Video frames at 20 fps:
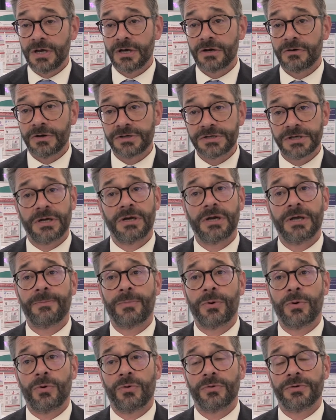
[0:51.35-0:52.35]
critically
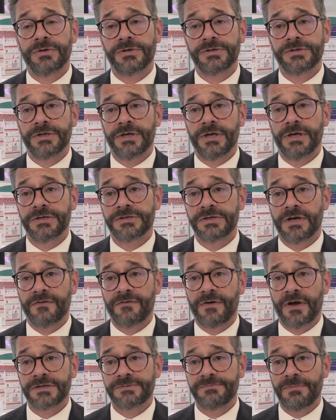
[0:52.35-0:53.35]
important disease that
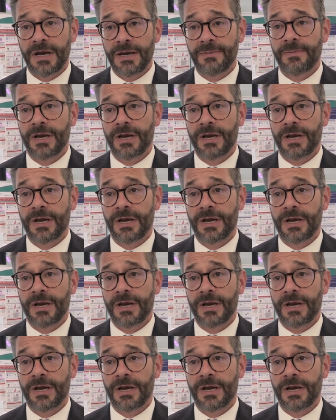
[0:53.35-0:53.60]
affects many,